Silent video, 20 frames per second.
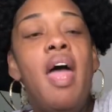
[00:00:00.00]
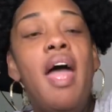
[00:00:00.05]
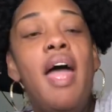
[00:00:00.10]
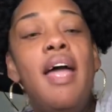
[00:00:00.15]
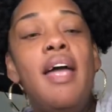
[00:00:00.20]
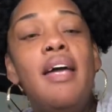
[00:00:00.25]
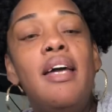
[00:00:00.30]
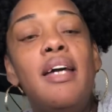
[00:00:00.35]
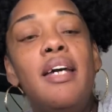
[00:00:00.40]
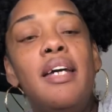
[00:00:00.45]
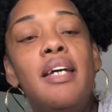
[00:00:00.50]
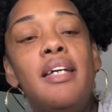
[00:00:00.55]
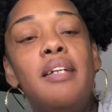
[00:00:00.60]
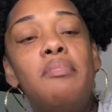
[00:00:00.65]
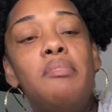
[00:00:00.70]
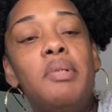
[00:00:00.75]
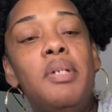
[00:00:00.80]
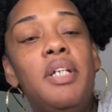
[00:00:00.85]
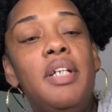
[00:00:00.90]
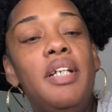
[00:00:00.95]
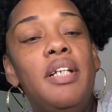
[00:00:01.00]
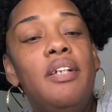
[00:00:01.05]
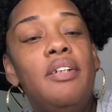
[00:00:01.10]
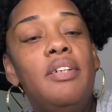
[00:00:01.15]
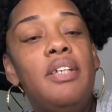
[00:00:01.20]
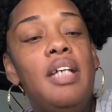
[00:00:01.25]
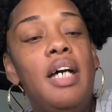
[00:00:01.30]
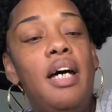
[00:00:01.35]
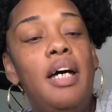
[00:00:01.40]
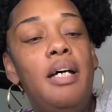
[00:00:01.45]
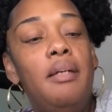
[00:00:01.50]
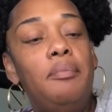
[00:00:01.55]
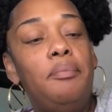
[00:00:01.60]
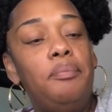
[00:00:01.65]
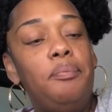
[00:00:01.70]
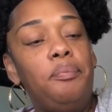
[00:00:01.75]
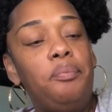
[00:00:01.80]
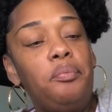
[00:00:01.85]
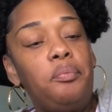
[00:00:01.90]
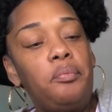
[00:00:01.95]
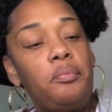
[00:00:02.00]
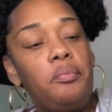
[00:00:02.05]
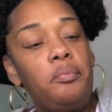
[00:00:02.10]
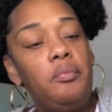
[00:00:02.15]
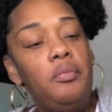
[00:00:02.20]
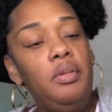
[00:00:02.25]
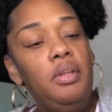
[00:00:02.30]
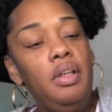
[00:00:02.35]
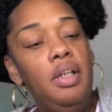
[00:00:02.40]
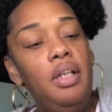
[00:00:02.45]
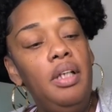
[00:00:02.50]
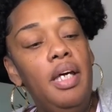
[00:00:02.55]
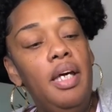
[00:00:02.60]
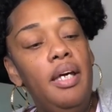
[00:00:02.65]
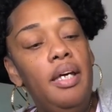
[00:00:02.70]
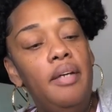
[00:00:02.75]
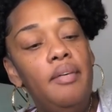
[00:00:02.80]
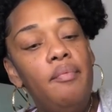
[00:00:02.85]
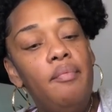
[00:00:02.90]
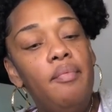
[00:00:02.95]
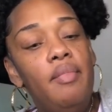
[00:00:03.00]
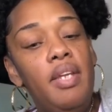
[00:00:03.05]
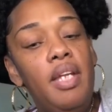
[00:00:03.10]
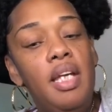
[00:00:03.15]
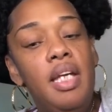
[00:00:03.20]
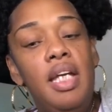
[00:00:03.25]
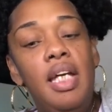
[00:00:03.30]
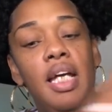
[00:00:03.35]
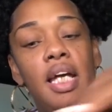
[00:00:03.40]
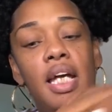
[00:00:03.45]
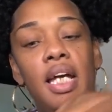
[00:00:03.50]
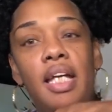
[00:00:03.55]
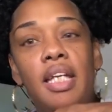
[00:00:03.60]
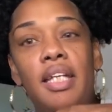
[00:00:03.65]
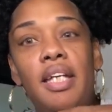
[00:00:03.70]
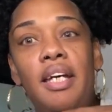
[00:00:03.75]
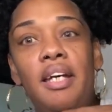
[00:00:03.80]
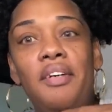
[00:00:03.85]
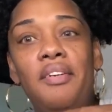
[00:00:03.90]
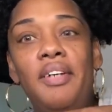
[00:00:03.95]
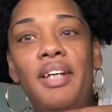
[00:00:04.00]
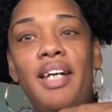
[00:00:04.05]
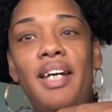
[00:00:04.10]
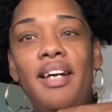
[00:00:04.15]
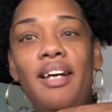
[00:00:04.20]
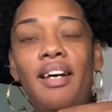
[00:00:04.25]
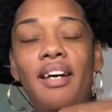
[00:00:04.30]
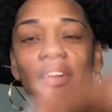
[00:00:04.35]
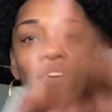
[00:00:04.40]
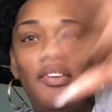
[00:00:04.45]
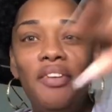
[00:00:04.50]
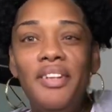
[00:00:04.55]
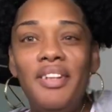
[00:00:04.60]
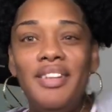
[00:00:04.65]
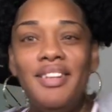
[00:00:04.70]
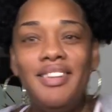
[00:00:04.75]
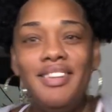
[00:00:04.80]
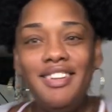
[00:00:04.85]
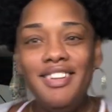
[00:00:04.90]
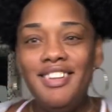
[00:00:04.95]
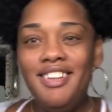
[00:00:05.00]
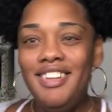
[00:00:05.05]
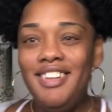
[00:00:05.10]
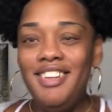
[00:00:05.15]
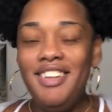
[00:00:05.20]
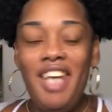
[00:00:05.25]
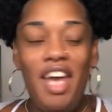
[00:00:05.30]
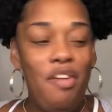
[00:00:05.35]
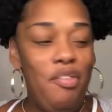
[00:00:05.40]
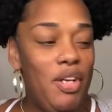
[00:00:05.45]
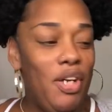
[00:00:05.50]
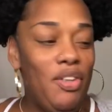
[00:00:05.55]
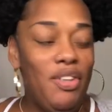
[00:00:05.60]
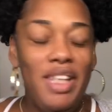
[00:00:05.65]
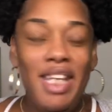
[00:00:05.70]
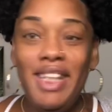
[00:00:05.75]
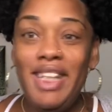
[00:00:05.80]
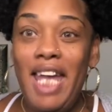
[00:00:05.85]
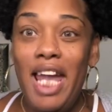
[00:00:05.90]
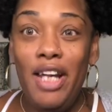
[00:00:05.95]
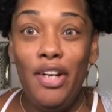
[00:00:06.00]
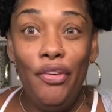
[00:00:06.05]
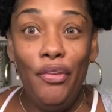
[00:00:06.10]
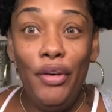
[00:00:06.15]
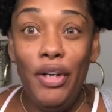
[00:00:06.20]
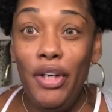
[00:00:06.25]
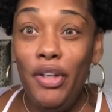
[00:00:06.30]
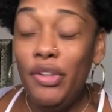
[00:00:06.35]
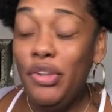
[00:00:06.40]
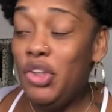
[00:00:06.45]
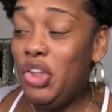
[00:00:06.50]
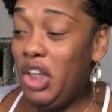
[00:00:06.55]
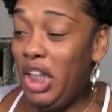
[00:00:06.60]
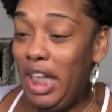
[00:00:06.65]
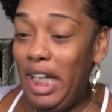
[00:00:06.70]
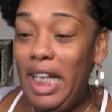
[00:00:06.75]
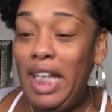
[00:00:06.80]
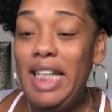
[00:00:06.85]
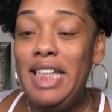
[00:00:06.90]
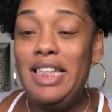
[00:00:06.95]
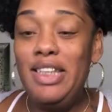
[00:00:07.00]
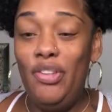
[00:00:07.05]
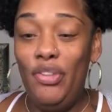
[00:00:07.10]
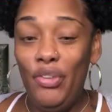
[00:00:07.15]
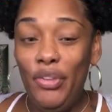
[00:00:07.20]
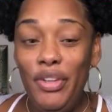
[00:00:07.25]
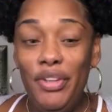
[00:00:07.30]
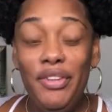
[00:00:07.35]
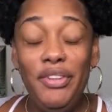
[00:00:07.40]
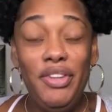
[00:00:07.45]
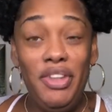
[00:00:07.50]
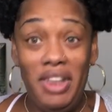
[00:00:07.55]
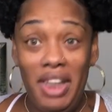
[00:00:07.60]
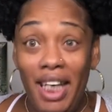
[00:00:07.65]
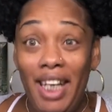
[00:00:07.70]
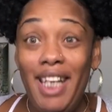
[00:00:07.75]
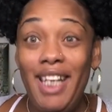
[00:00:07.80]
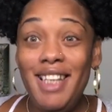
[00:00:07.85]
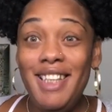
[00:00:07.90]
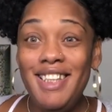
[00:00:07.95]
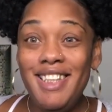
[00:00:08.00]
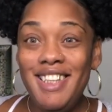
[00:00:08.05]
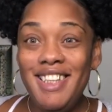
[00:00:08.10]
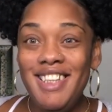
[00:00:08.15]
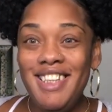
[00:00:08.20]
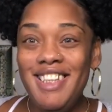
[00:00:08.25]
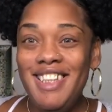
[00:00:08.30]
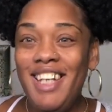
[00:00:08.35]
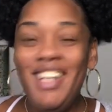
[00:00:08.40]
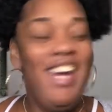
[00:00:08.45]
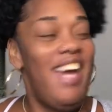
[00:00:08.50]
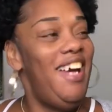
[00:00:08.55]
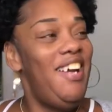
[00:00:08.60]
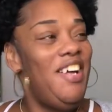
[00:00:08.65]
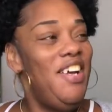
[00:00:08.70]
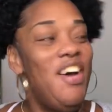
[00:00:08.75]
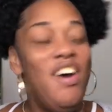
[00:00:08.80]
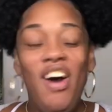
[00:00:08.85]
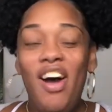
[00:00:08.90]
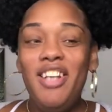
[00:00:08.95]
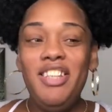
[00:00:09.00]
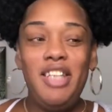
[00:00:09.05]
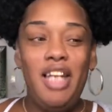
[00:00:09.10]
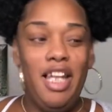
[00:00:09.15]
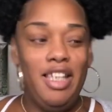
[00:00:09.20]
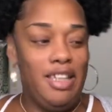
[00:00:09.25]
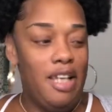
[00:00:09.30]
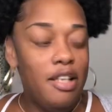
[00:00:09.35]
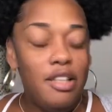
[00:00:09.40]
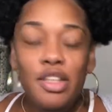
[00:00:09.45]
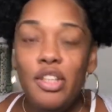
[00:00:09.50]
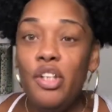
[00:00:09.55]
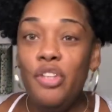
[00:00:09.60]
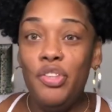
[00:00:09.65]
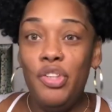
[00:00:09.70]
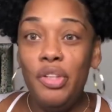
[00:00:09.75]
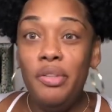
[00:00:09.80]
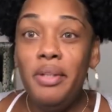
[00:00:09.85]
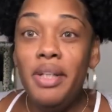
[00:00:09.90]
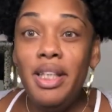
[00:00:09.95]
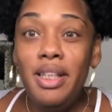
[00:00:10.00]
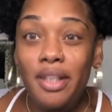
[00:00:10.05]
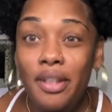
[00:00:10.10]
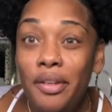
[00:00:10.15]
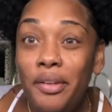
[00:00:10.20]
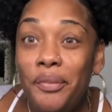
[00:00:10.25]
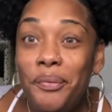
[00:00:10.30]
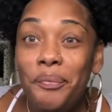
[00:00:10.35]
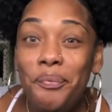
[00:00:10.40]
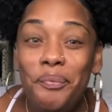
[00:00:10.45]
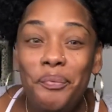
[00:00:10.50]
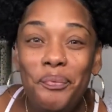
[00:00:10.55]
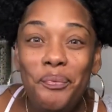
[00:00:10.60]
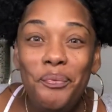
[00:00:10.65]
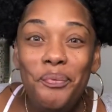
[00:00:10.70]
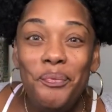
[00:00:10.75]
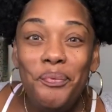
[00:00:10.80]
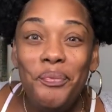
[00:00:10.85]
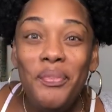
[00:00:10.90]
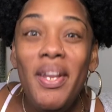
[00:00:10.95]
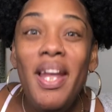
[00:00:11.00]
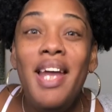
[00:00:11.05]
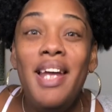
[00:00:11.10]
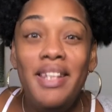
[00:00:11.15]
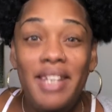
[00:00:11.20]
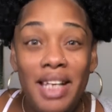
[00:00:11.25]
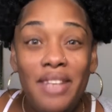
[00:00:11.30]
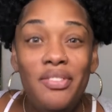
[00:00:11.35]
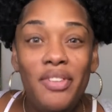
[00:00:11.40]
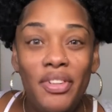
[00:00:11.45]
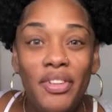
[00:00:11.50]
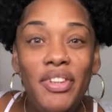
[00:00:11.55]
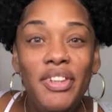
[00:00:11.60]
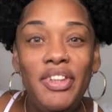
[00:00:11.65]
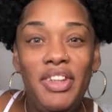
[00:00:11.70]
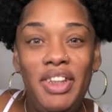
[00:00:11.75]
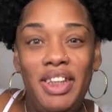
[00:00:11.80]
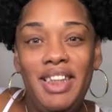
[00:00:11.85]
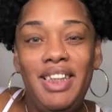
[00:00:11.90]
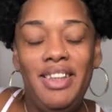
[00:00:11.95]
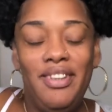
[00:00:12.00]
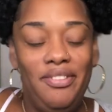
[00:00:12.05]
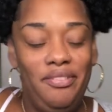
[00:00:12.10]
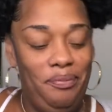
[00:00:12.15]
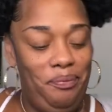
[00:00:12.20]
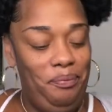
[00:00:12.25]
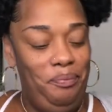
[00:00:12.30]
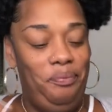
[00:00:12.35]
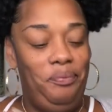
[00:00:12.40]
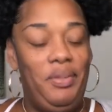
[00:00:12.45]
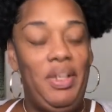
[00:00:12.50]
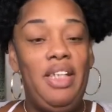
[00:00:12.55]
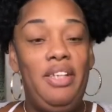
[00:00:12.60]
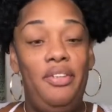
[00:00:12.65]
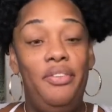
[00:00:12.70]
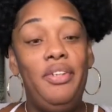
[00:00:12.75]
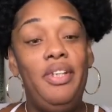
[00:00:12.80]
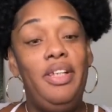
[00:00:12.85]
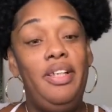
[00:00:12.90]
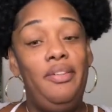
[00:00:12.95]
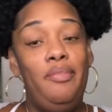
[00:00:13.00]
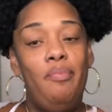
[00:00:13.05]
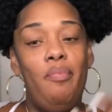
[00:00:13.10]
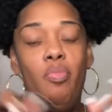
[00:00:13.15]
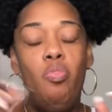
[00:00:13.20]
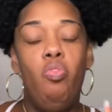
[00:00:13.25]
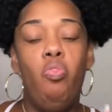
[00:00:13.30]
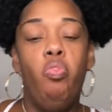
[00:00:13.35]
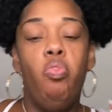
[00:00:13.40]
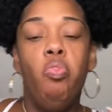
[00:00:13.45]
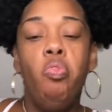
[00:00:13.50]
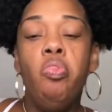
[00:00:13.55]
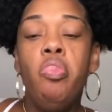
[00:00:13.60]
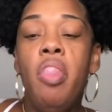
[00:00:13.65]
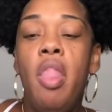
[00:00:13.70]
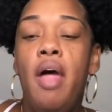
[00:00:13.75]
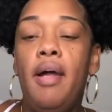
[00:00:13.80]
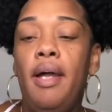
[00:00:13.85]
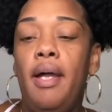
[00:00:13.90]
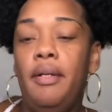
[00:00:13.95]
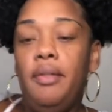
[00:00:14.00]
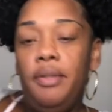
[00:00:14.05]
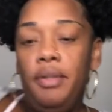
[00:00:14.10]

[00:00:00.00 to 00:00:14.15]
And put it on top, okay? There we go. And we're going to let that grilled cheese, okay? Or shall I say it's going to do what it do? That's what grilled cheese do. It do what it do. Okay.